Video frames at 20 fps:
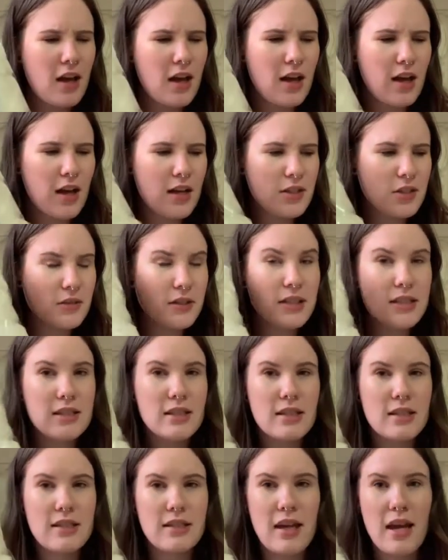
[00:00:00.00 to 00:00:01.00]
Uh, so it is
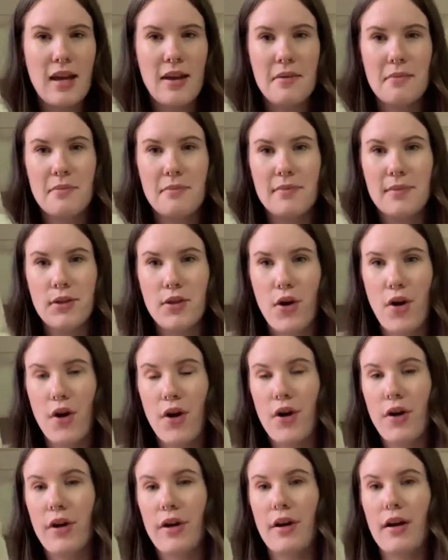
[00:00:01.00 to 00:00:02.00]
the same
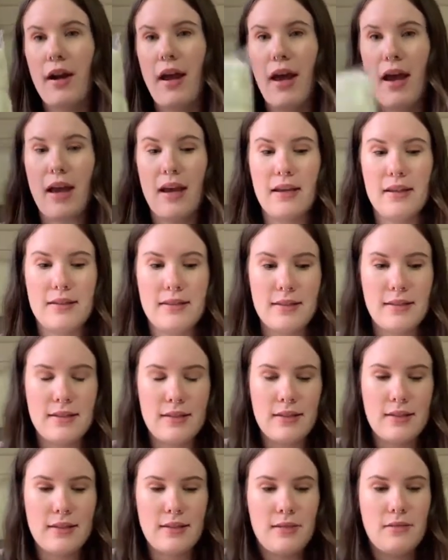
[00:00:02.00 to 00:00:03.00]
yarn
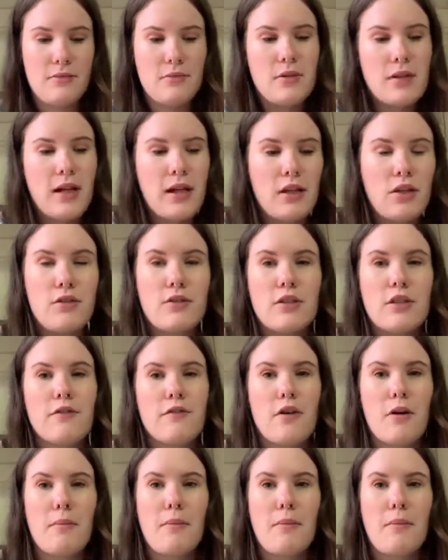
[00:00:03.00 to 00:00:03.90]
as what I used for